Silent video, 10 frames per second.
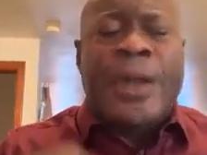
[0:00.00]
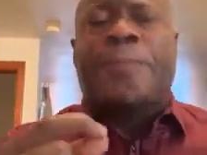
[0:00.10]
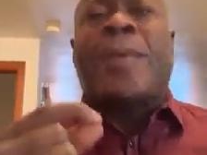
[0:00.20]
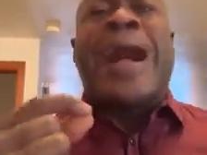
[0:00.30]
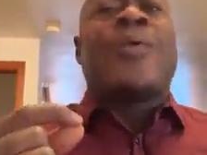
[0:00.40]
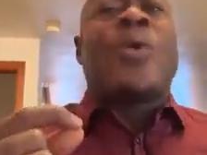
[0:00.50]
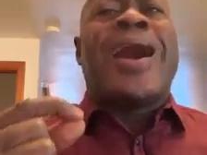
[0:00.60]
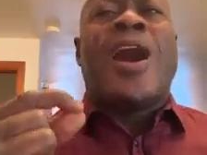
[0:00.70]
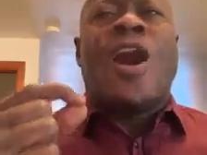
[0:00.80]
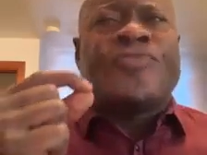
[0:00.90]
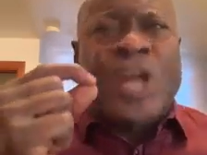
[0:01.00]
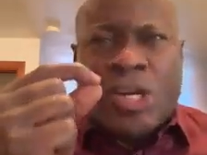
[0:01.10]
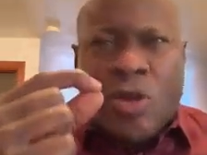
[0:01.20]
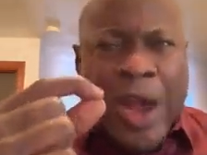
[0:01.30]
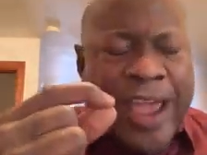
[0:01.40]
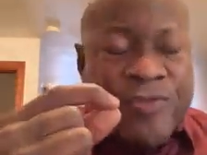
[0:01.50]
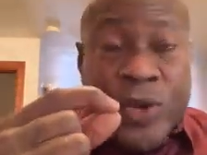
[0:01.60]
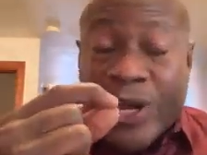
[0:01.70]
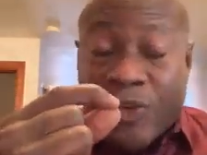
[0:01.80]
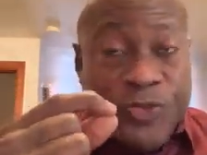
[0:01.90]
The power of the grave
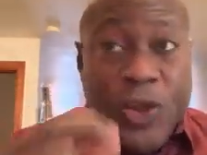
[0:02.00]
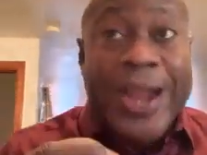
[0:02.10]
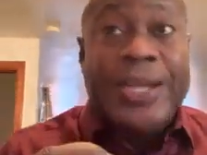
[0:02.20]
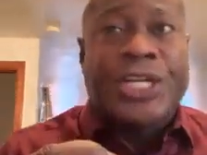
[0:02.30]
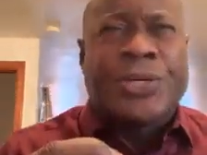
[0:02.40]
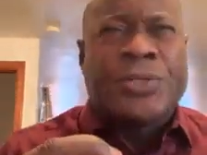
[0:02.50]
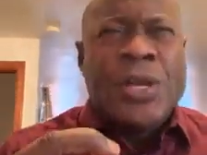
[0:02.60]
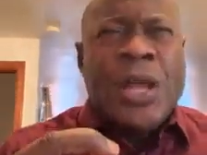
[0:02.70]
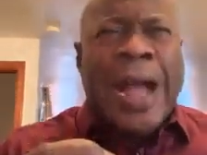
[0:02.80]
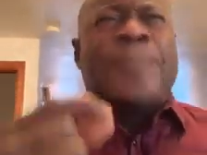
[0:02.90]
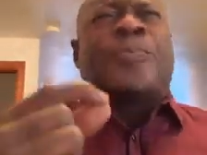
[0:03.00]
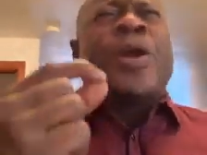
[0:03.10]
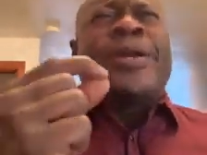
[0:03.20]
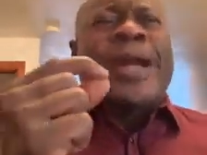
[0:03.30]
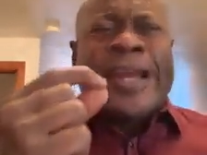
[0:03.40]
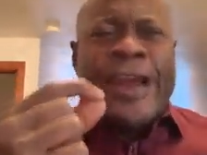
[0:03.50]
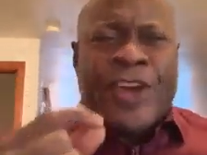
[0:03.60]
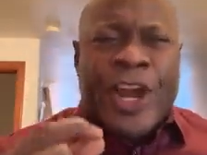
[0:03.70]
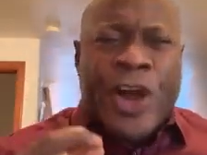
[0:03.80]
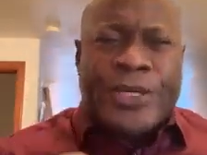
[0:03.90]
will not find you. I pray that
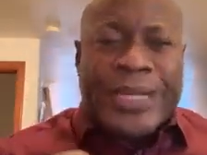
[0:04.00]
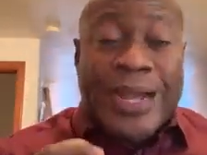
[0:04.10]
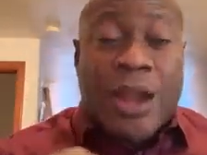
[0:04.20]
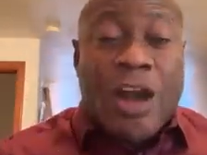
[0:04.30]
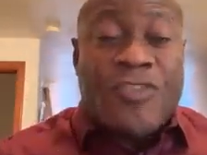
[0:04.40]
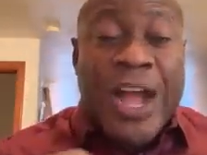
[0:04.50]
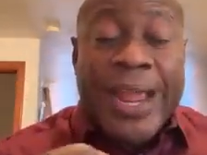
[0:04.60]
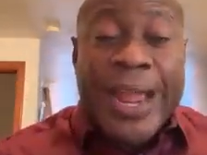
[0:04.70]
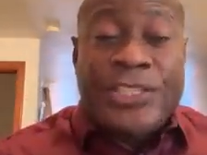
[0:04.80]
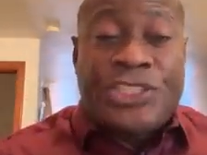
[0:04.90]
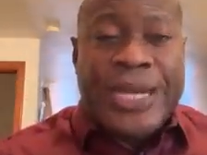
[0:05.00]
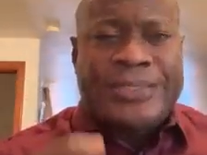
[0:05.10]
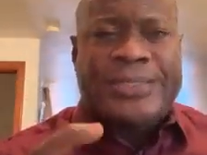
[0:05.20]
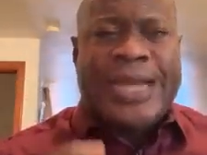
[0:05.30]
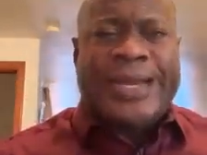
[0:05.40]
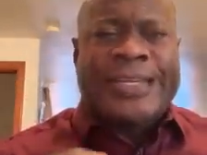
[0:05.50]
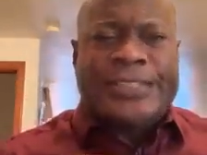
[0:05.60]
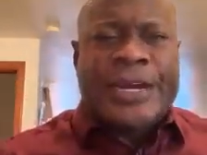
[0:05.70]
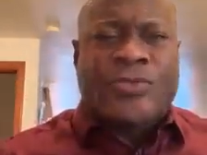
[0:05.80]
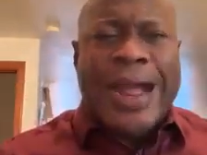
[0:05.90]
every undercover agent that
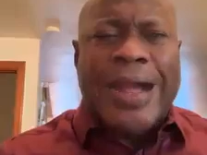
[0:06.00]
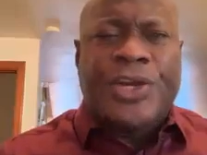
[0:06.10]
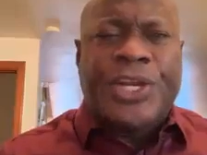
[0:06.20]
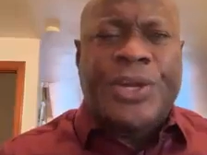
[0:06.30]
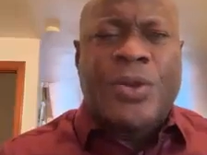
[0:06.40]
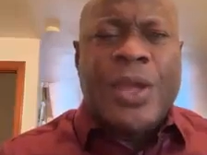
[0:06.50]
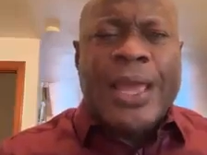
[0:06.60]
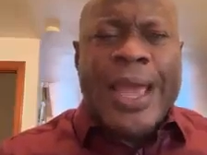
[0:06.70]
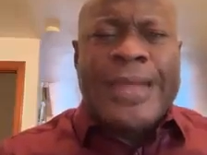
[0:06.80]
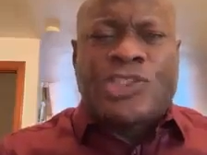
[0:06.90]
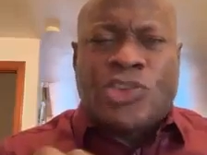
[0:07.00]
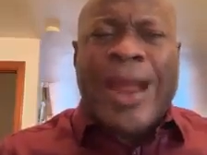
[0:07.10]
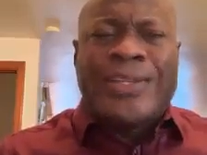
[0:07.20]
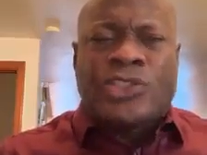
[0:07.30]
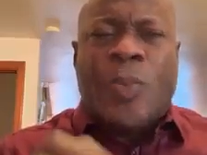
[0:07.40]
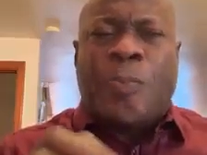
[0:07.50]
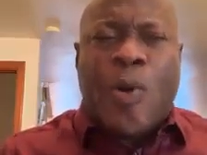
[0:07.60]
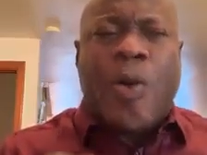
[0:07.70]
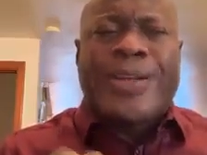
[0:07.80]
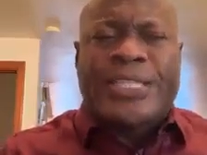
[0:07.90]
is around you and trying to
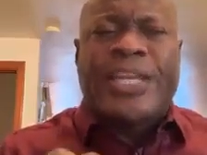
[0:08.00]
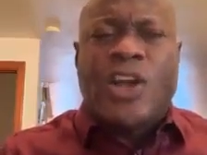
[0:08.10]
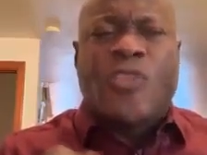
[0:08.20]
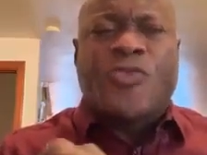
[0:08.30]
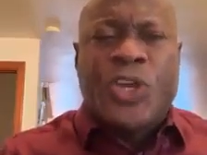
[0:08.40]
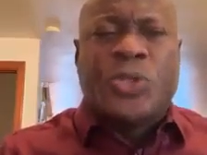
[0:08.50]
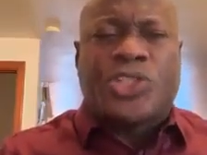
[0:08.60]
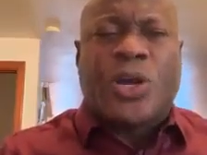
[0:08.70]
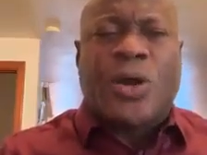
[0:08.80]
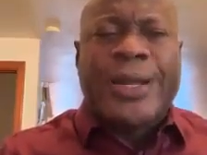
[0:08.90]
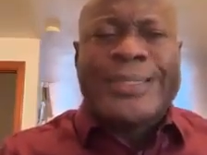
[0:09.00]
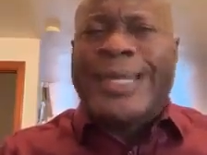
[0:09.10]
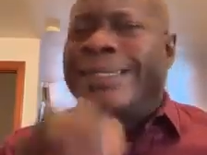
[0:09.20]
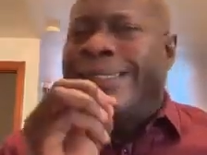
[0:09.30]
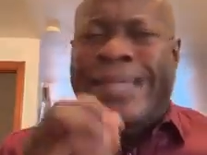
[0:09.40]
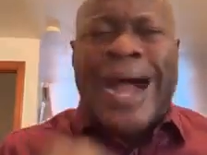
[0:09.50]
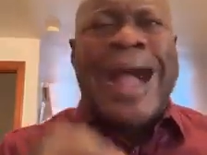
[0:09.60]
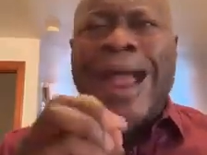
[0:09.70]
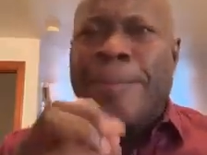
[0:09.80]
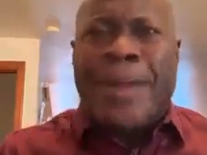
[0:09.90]
poison your future, they
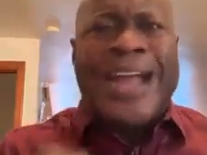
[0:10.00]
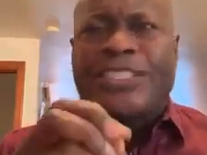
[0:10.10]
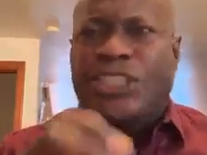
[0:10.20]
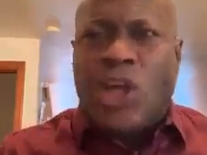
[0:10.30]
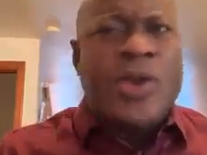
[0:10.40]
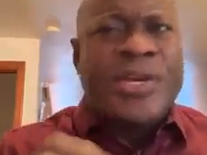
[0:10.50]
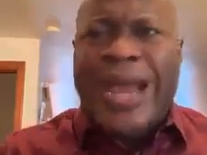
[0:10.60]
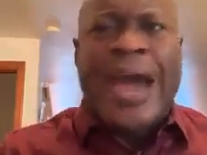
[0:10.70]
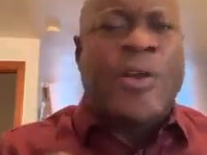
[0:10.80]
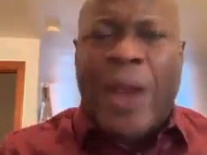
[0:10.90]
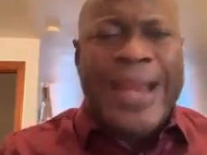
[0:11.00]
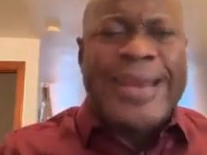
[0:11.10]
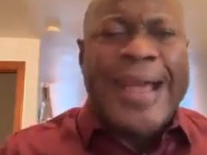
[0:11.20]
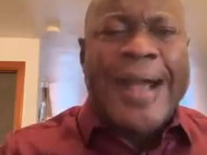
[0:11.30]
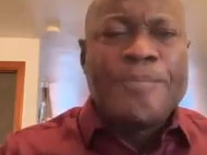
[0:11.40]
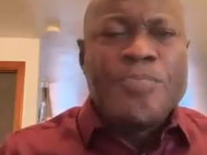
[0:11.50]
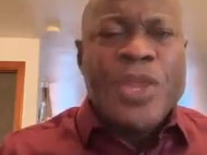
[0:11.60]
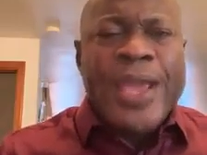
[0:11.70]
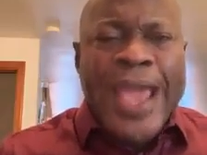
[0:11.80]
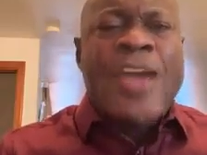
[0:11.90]
die by thunder right now.
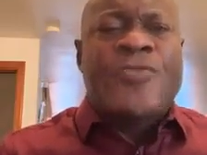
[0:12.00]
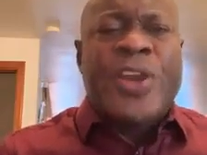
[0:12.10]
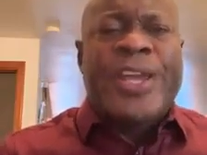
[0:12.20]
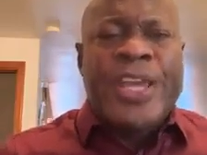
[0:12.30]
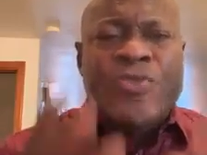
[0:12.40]
Every